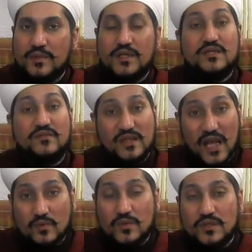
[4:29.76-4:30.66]
Because if
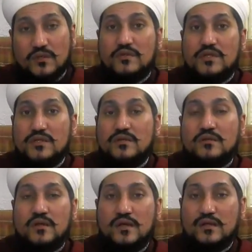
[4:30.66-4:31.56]
that was the reason,
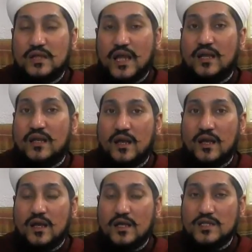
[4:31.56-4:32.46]
then
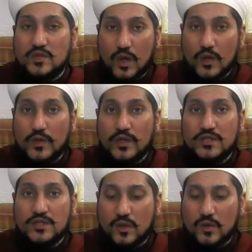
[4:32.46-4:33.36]
swallowing a
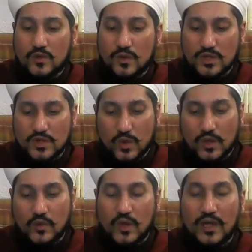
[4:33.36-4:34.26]
stone or
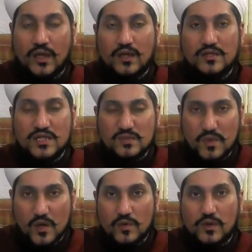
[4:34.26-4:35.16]
swallowing
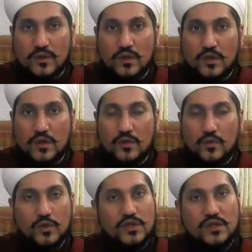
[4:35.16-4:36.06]
smoke
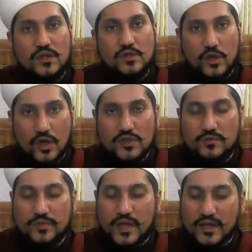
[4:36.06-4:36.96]
would not
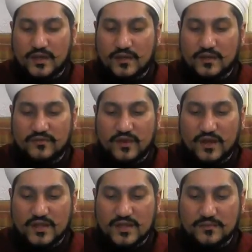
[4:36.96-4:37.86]
break the
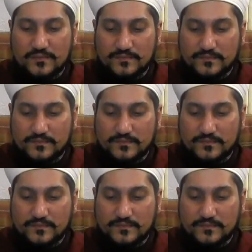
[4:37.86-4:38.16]
fast.